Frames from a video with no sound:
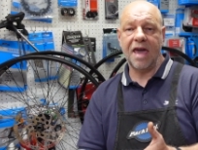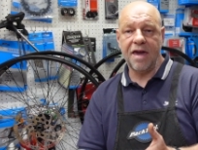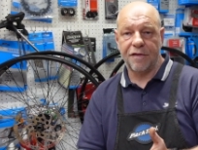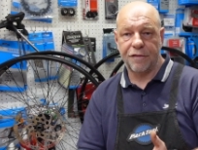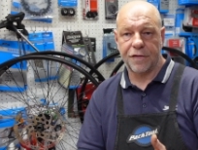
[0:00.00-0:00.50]

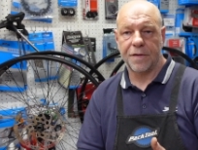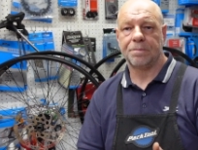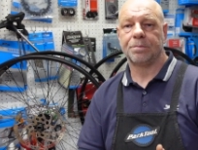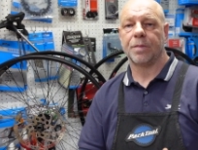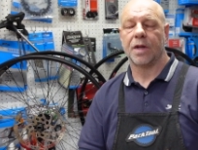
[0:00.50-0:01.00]
If
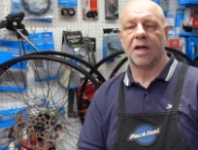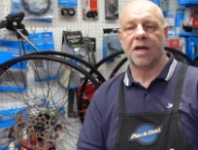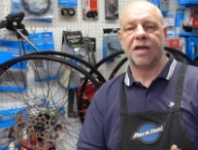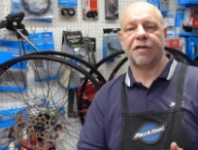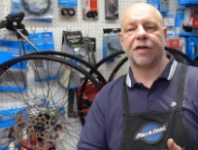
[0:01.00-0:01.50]

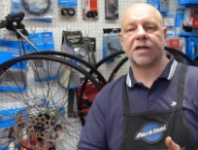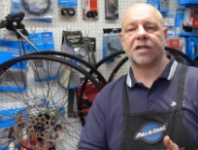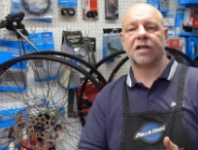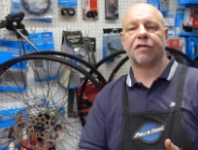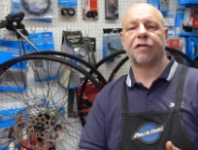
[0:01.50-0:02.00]
you
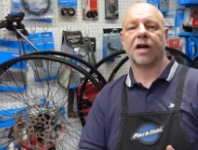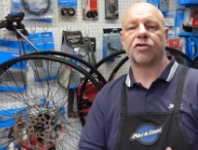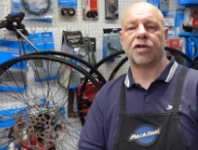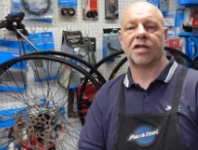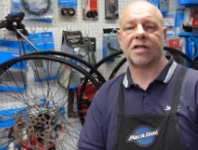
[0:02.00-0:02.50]
fancy a
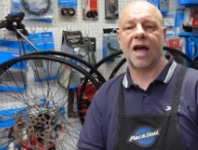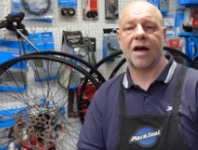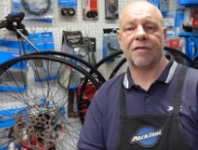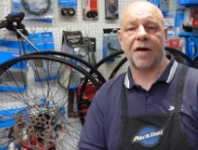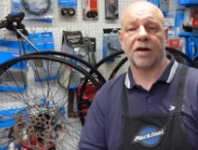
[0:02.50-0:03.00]
factory
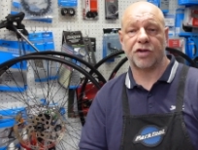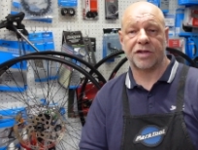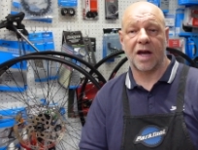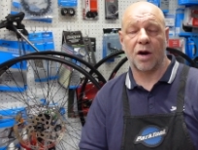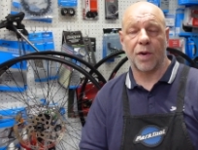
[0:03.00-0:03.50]
set, a factory
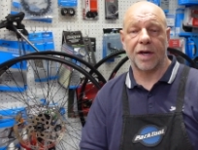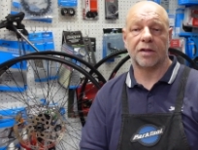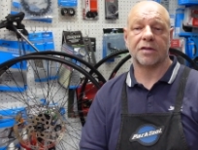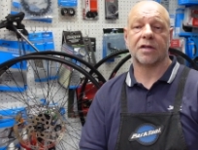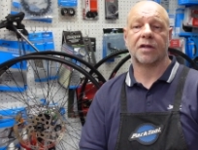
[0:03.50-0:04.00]
set of
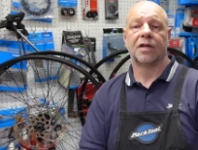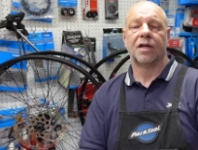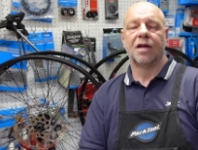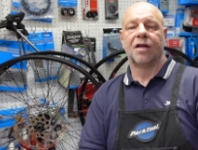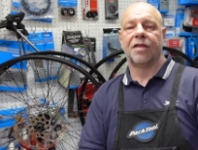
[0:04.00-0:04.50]
wheels,
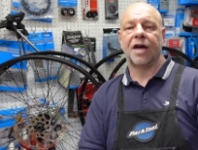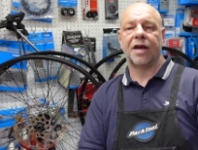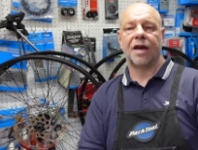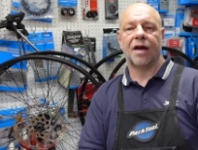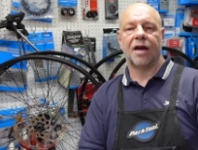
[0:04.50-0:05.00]
then